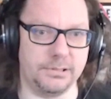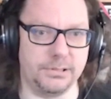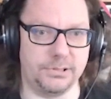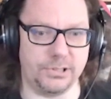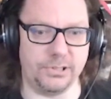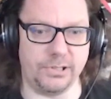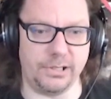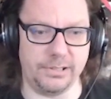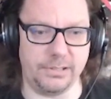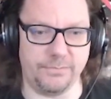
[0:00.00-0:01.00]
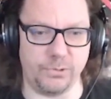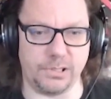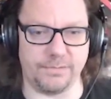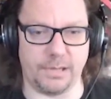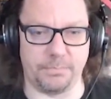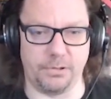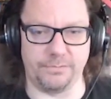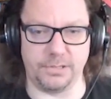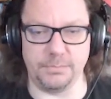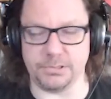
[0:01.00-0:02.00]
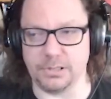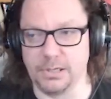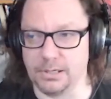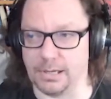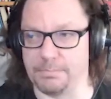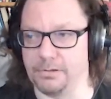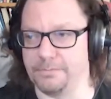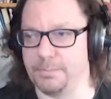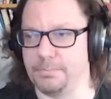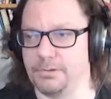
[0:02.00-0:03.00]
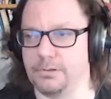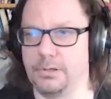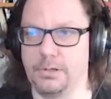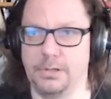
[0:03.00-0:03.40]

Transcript: generally, if we have a couple of teams, couple of people